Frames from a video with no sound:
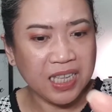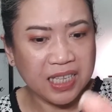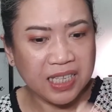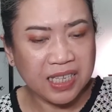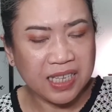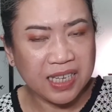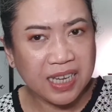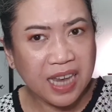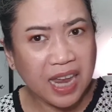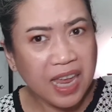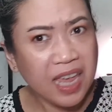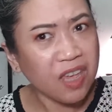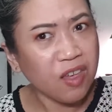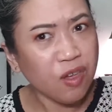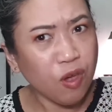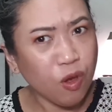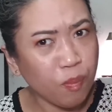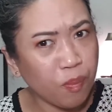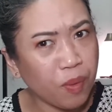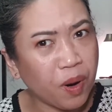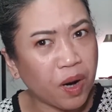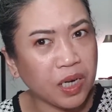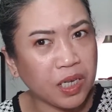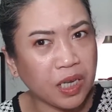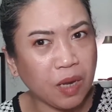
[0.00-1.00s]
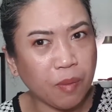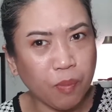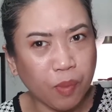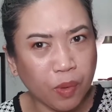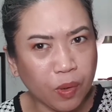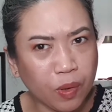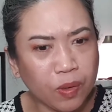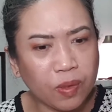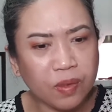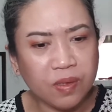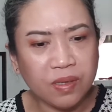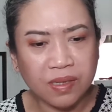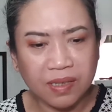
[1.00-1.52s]
Thank you,
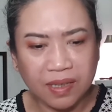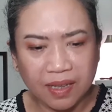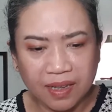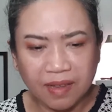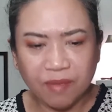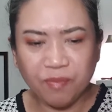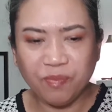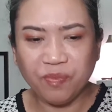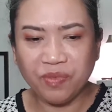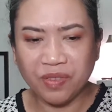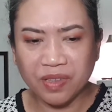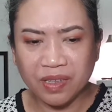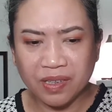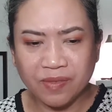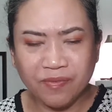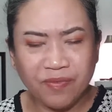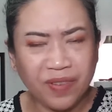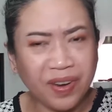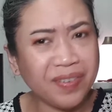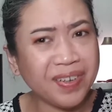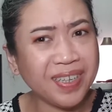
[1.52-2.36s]
Partipost. It's very